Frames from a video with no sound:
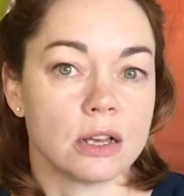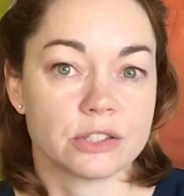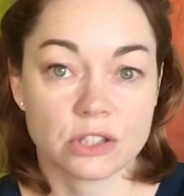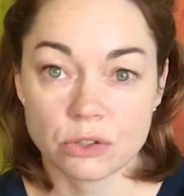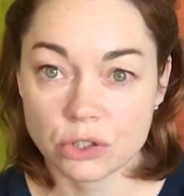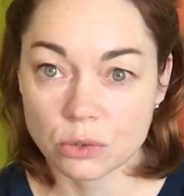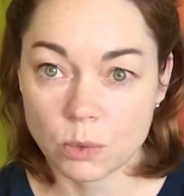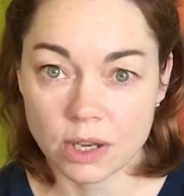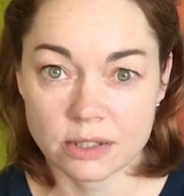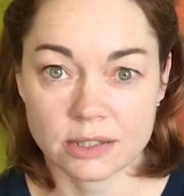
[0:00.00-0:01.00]
social
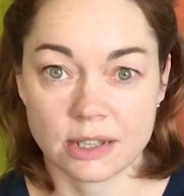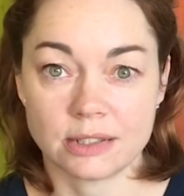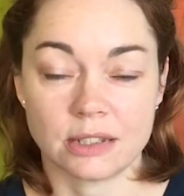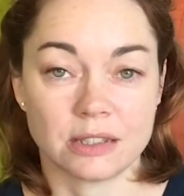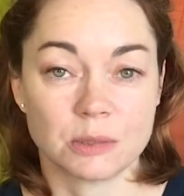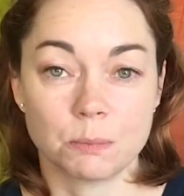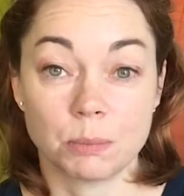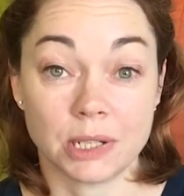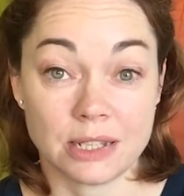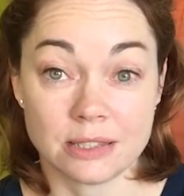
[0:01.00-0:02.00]
work settings,
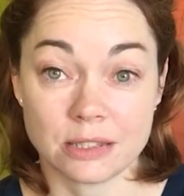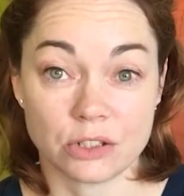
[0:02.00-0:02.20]
police